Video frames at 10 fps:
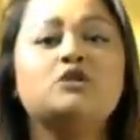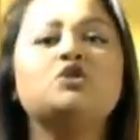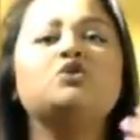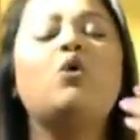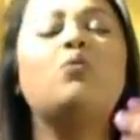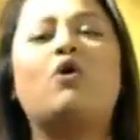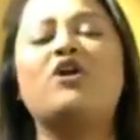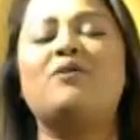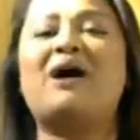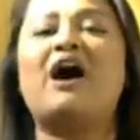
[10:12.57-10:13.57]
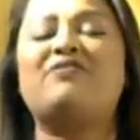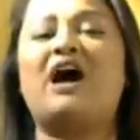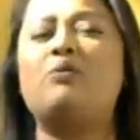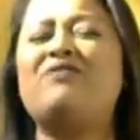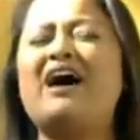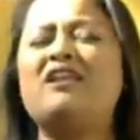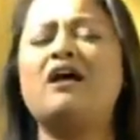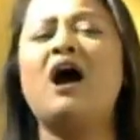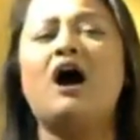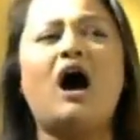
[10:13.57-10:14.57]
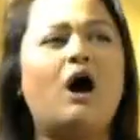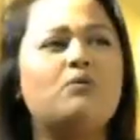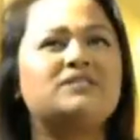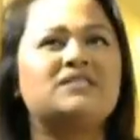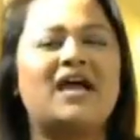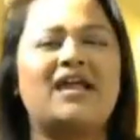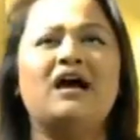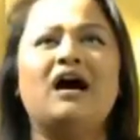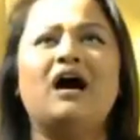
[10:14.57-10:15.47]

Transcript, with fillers: do not worry about that. We've had, I would say,